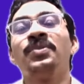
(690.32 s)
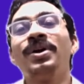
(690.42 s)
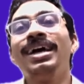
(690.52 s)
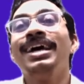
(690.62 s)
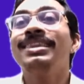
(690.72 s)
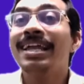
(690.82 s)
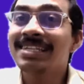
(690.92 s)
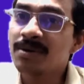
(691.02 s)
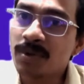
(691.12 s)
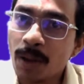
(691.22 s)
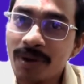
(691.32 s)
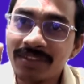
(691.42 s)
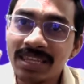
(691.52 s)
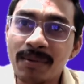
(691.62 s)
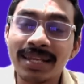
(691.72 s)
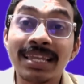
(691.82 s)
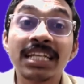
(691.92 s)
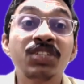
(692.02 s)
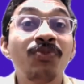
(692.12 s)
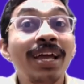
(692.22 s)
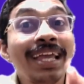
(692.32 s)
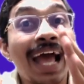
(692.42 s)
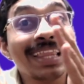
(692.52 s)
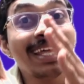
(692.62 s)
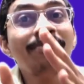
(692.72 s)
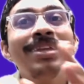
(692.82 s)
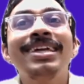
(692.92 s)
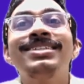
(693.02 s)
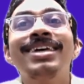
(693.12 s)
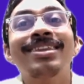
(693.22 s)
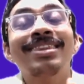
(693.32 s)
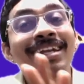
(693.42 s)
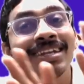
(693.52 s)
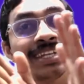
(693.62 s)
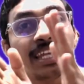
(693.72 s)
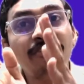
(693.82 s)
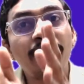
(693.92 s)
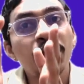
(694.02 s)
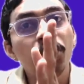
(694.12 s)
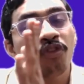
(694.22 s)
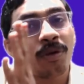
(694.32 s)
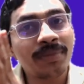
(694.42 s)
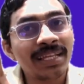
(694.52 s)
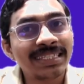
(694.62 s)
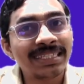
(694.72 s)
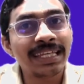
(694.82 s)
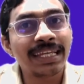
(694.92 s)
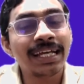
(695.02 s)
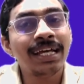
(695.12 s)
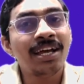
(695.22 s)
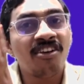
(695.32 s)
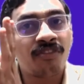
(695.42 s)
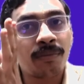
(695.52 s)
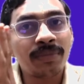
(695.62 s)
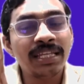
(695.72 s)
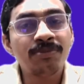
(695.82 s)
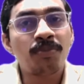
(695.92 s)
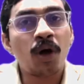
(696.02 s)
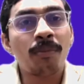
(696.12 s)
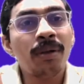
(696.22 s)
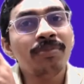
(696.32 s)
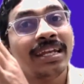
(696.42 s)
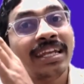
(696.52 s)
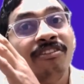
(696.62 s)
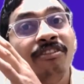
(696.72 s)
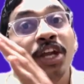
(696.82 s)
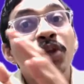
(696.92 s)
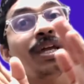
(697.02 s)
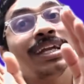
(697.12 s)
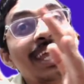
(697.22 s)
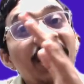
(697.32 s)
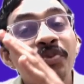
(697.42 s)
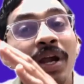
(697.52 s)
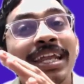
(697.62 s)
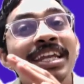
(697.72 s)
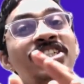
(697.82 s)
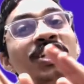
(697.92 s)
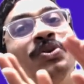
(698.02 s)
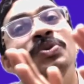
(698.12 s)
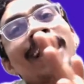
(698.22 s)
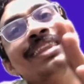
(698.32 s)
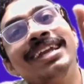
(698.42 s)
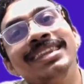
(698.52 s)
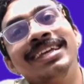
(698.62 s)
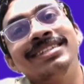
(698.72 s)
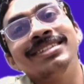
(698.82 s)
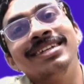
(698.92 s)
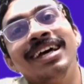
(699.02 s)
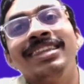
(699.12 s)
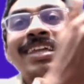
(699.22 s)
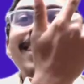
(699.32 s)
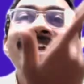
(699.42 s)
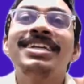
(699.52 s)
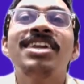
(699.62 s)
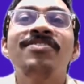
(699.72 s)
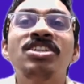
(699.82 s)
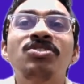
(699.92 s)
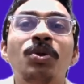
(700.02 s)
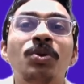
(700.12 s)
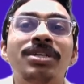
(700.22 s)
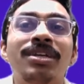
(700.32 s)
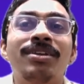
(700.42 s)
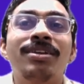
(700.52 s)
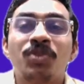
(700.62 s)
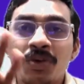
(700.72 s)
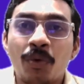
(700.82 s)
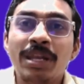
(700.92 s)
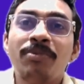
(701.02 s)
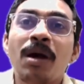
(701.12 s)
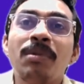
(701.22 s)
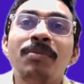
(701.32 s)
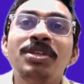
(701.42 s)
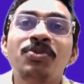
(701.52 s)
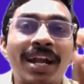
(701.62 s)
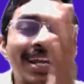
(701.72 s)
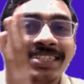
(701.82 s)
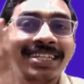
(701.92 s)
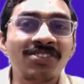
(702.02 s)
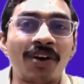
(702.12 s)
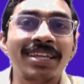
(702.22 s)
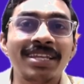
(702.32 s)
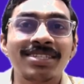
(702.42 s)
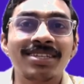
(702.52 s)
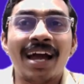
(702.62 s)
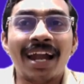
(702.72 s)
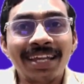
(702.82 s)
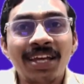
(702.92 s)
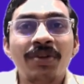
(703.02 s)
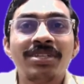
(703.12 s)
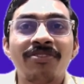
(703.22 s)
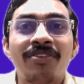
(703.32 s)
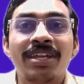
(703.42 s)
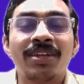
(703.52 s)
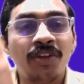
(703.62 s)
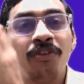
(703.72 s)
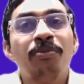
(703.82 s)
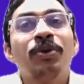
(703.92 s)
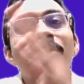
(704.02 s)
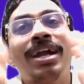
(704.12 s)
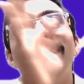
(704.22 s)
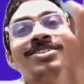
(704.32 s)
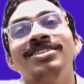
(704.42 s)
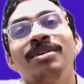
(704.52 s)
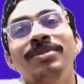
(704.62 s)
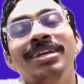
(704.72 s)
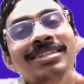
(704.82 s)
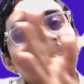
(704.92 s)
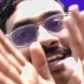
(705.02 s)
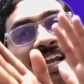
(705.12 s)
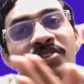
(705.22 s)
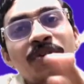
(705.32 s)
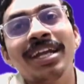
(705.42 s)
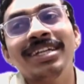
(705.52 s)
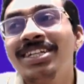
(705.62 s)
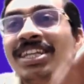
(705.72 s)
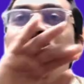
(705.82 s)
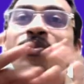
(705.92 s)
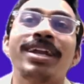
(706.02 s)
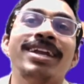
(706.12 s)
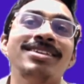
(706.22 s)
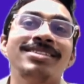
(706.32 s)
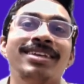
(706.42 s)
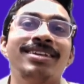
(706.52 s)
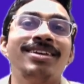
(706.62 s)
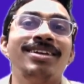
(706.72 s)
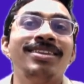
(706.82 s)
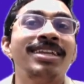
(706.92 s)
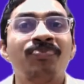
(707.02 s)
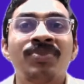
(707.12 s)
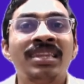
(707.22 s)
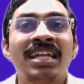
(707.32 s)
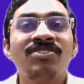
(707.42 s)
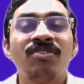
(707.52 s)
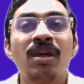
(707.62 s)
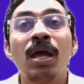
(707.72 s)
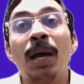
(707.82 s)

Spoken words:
Okay, that is the problem with the mind. That's why other methods are that deviate you from this thing, from this problem, that deviate you, that takes your attention to other things. Then that itself is the solution. The only problem is your attention is on this, and here you are suffering. If you put your attention on something else that draws your attention, then you forget this thing. That is one way.